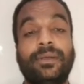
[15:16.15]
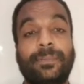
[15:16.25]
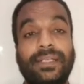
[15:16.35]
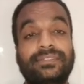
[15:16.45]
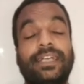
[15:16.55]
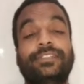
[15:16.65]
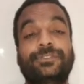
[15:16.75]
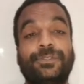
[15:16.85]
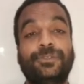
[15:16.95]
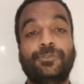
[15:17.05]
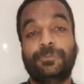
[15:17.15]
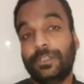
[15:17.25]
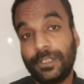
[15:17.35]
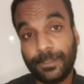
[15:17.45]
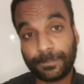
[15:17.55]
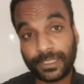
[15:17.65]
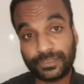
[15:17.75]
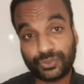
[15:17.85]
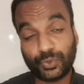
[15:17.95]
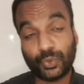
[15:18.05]
plus s cube
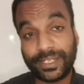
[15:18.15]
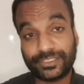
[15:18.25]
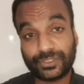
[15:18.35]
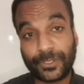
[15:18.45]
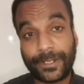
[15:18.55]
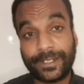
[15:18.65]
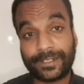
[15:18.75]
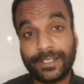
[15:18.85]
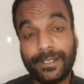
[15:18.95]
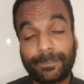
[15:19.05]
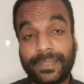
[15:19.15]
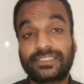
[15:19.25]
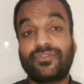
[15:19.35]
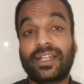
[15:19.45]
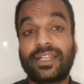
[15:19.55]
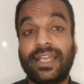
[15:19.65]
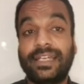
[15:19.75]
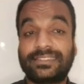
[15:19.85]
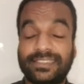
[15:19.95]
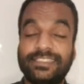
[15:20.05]
plus 2s square plus
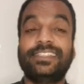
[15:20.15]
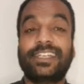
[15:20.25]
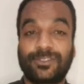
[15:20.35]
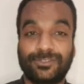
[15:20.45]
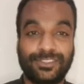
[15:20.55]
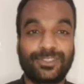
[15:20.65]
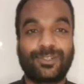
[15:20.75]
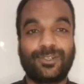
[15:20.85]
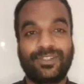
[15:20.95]
1s is equal to 0,